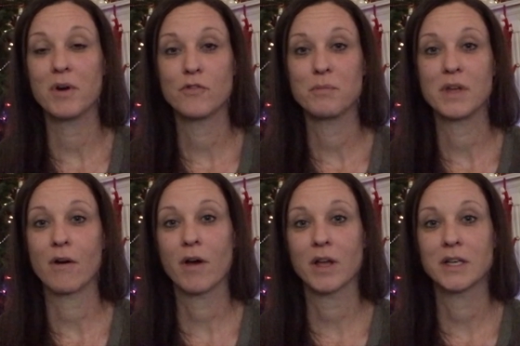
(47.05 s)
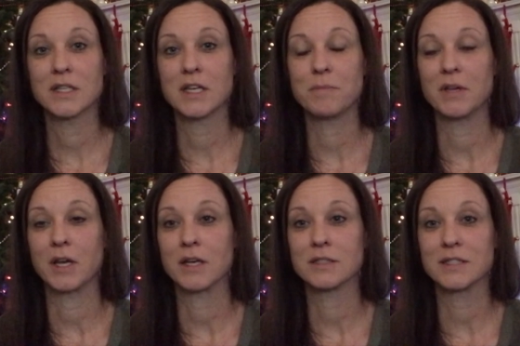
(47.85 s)
and beyond, keeping
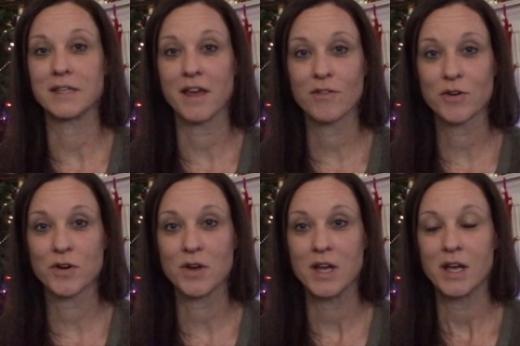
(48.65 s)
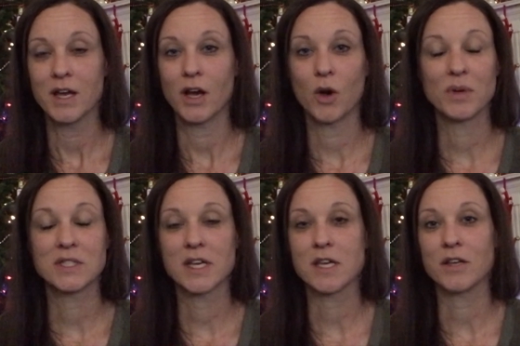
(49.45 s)
us together, always
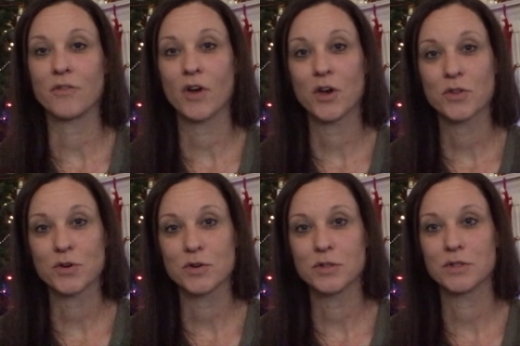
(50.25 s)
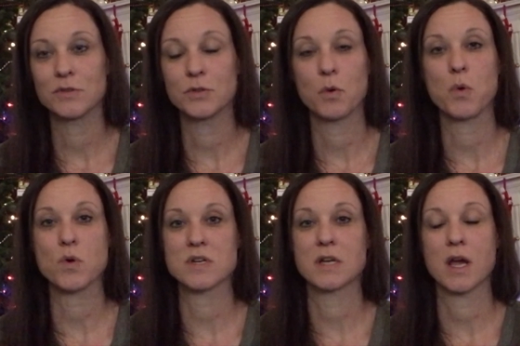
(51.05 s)
thinking of others, so
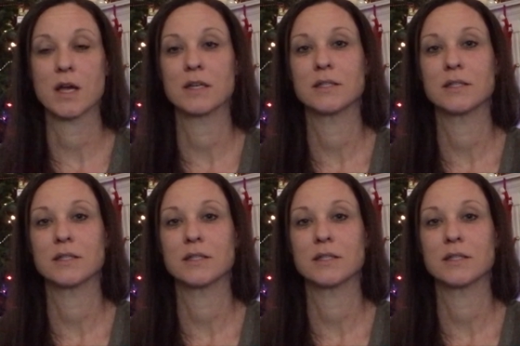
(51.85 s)
organized.